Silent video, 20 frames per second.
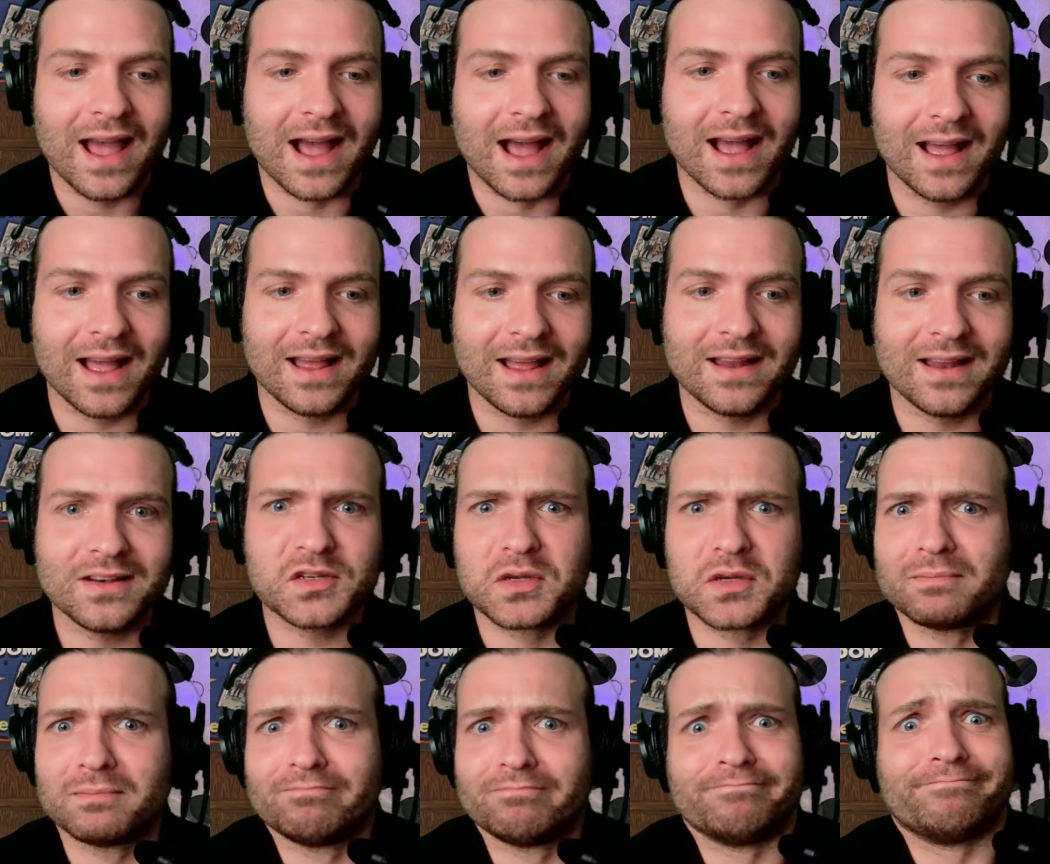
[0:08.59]
And
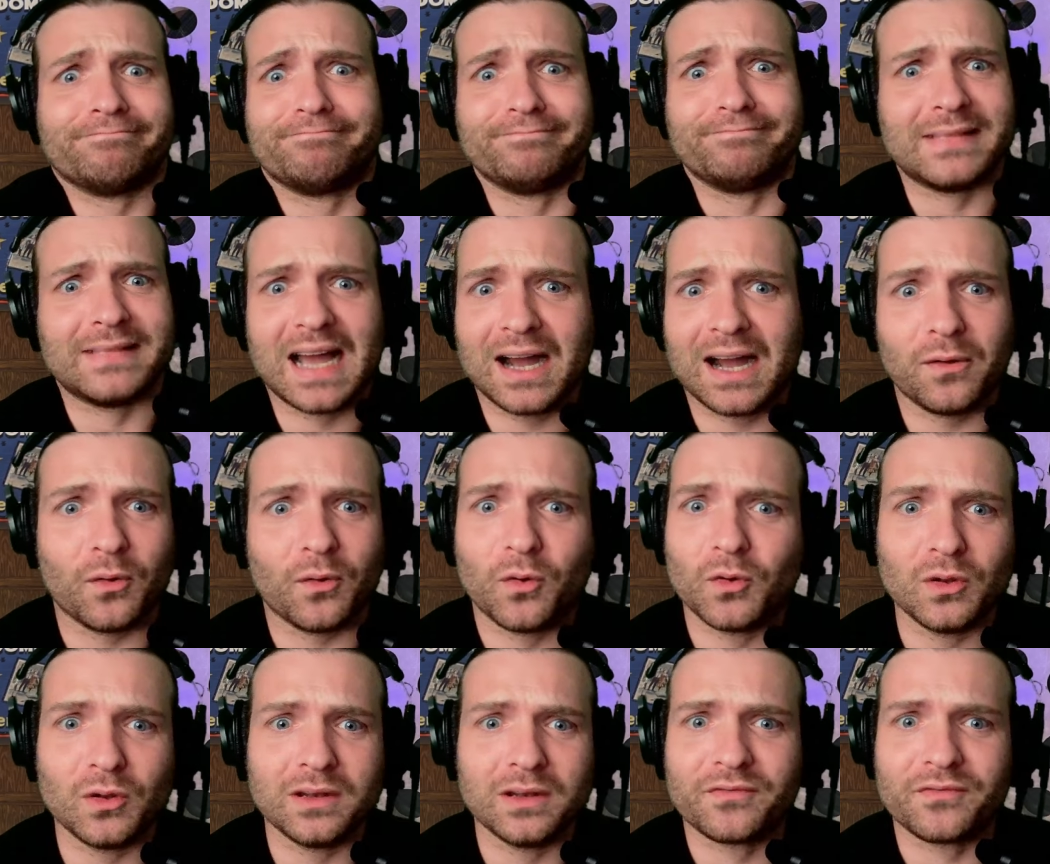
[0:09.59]
now
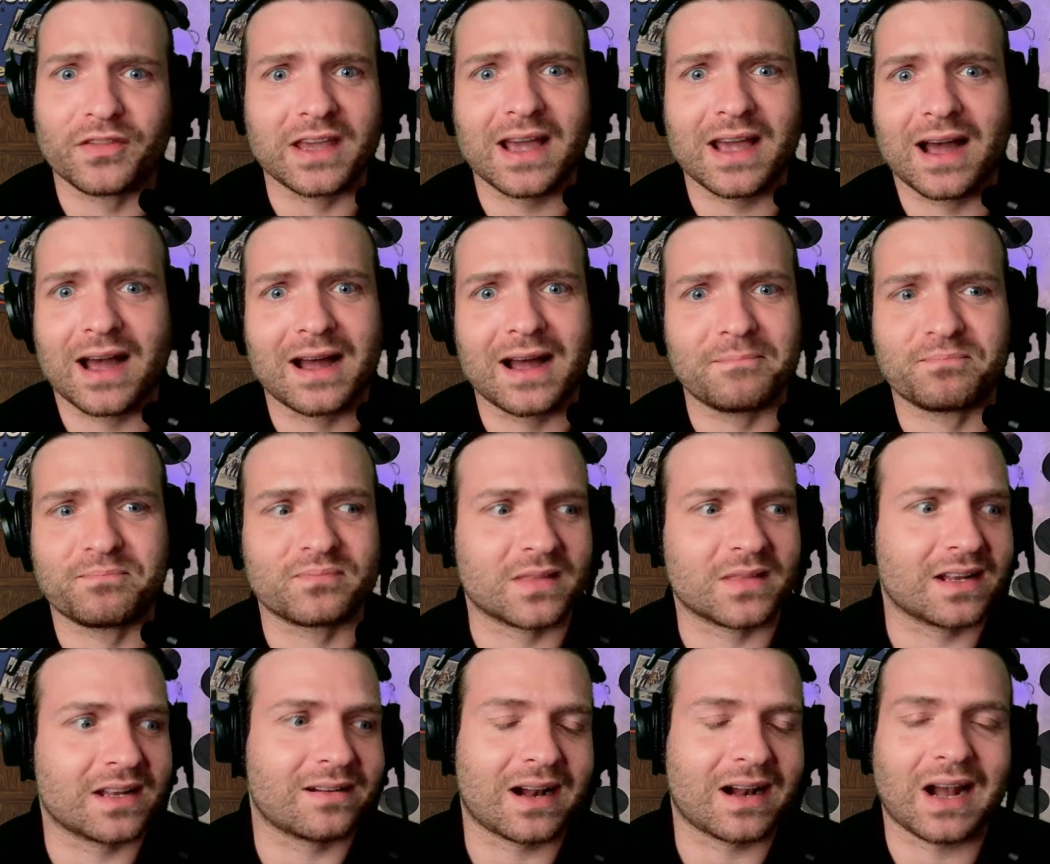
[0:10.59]
all of the uh,
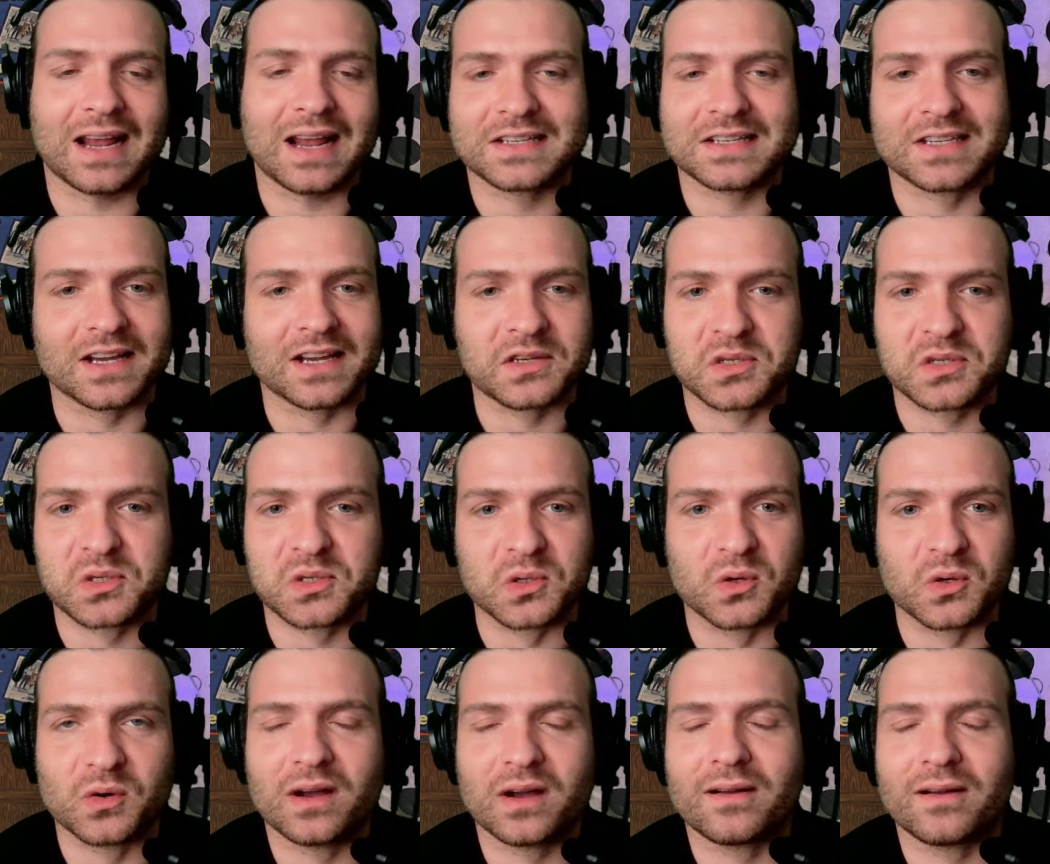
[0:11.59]
classic
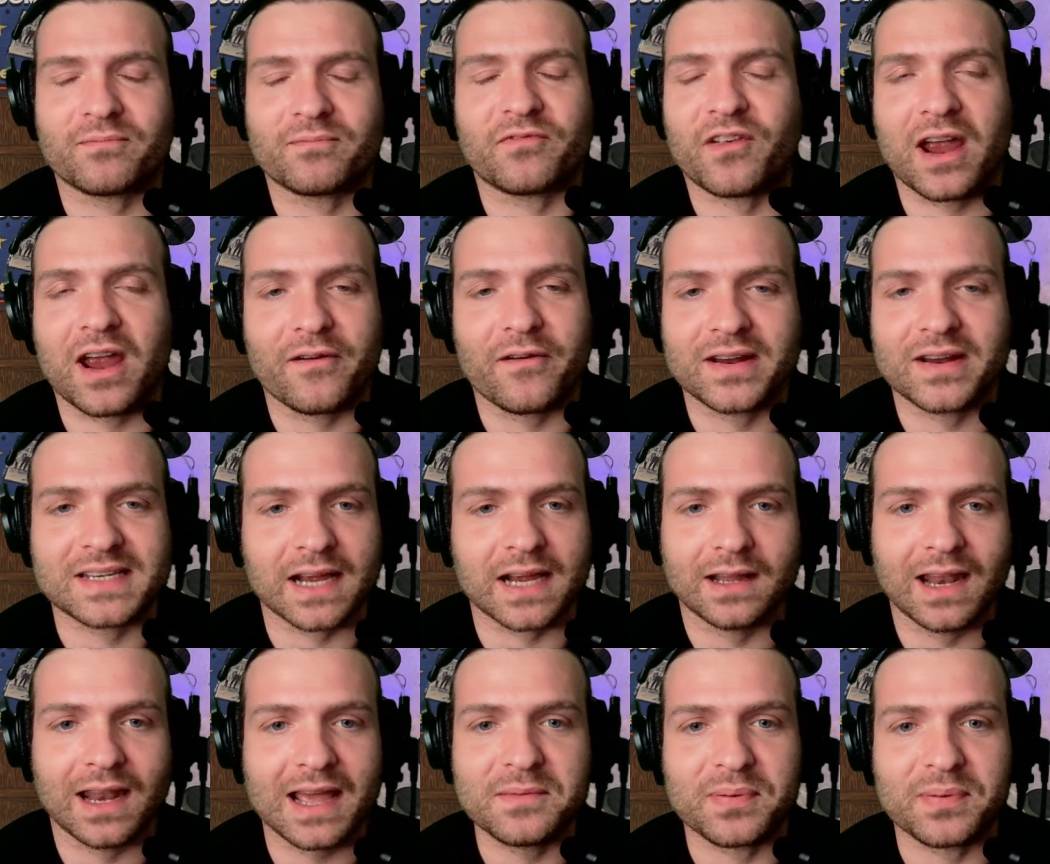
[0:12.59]
store, uh, fairy
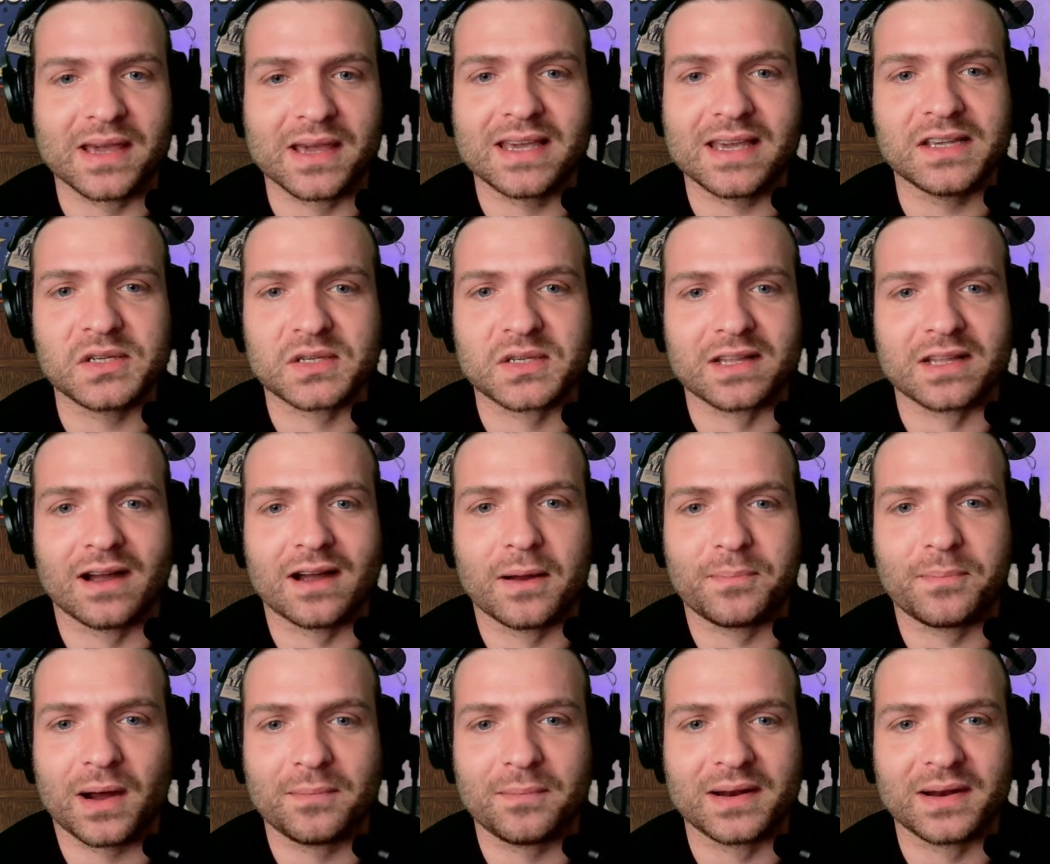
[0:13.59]
tale IPs that are
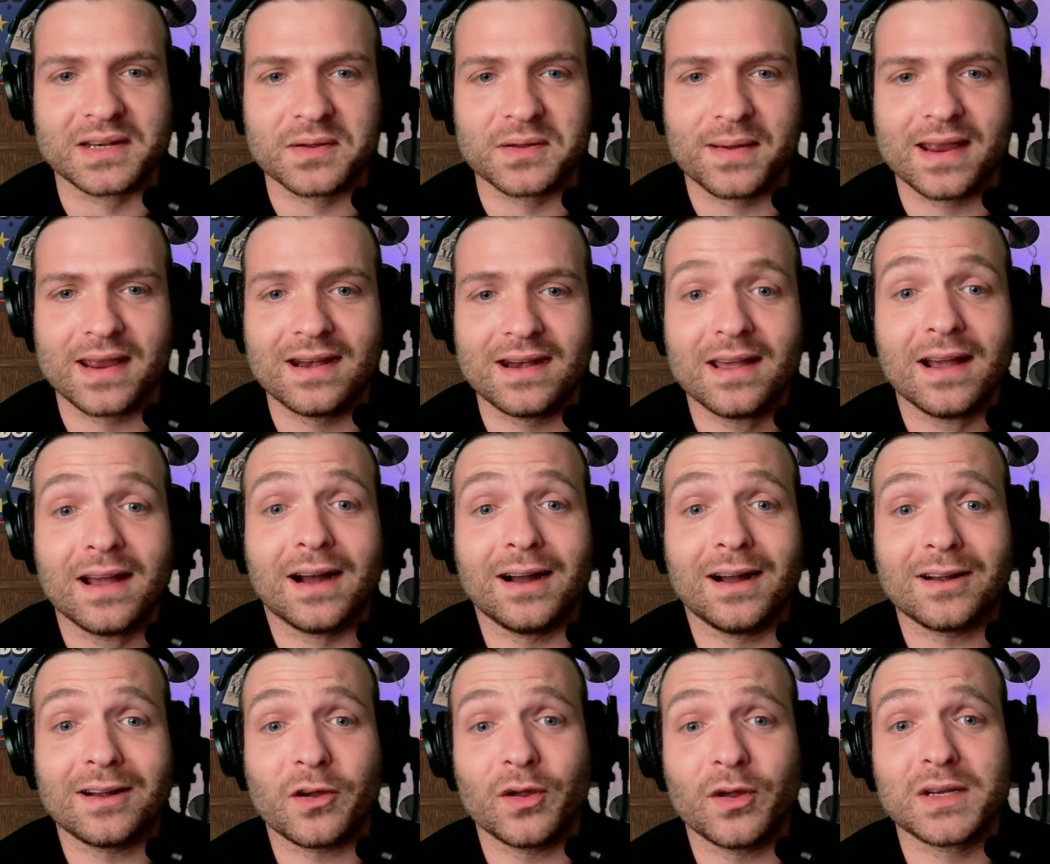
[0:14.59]
public domain
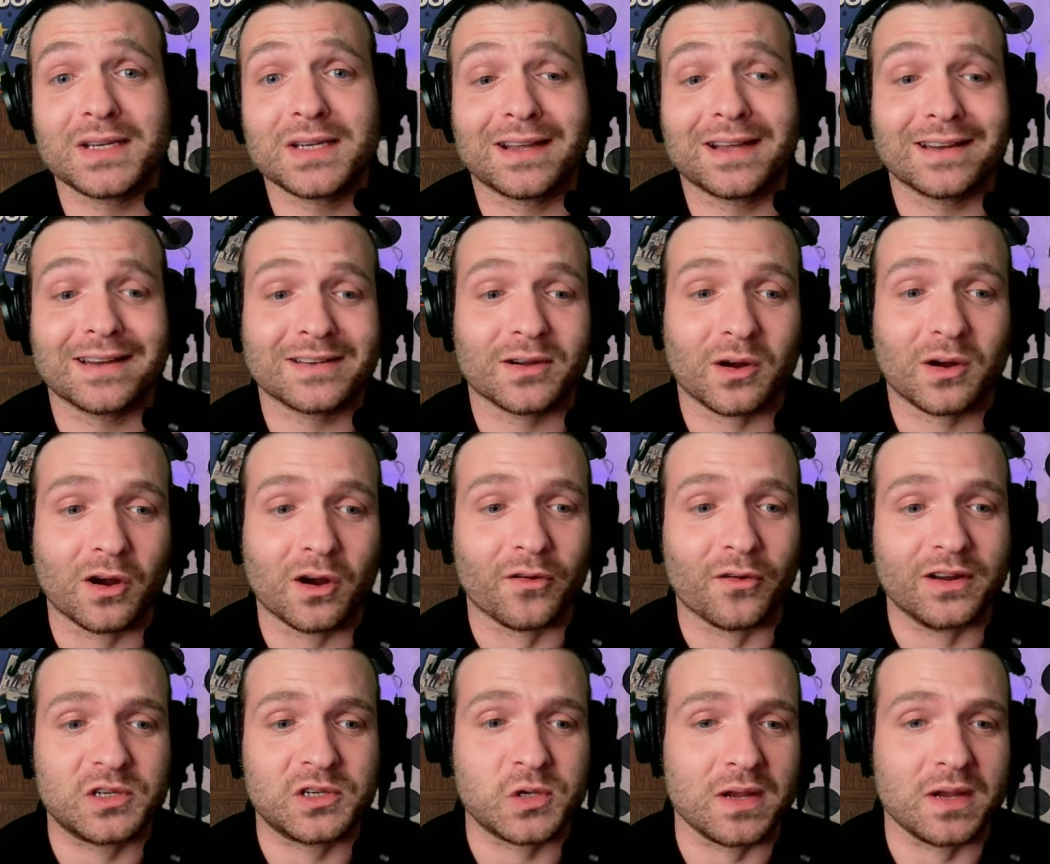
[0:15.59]
are going to get a
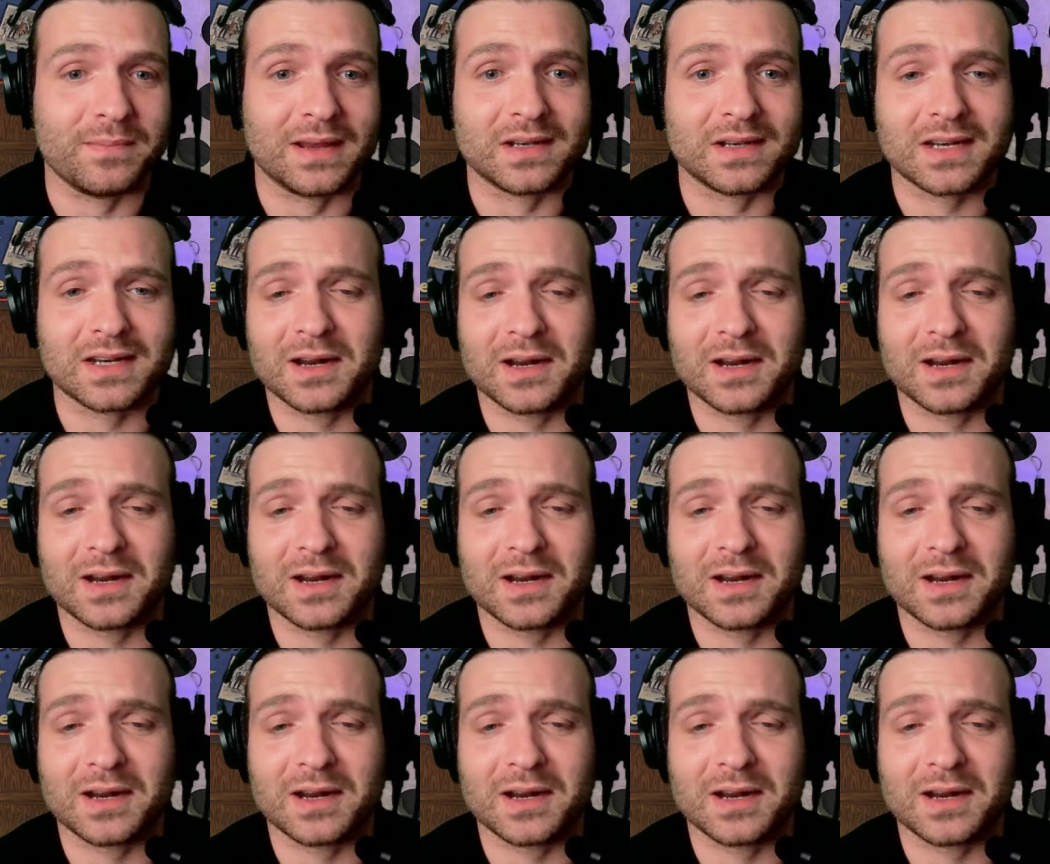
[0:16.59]
horror treatment.